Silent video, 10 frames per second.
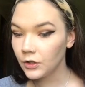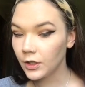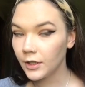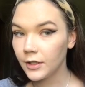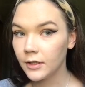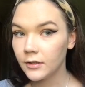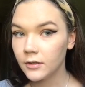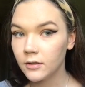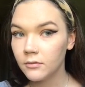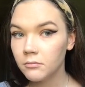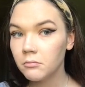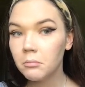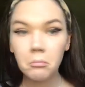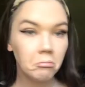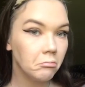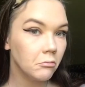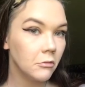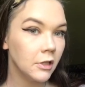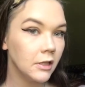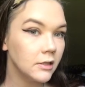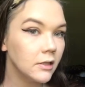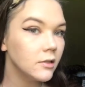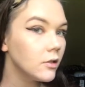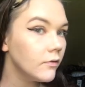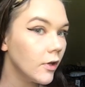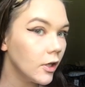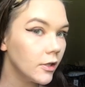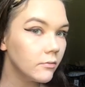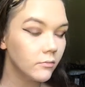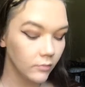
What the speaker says: looking decent so far.